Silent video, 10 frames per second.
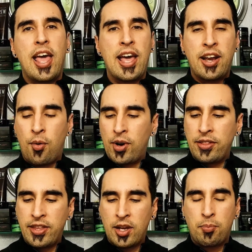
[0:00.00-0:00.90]
And I want
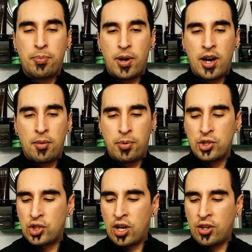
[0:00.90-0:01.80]
to thank uh,
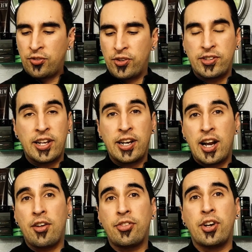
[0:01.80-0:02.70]
Bushklawz for
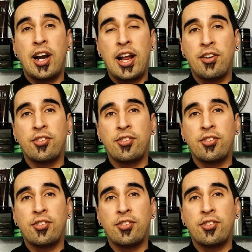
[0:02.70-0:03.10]
sending out their line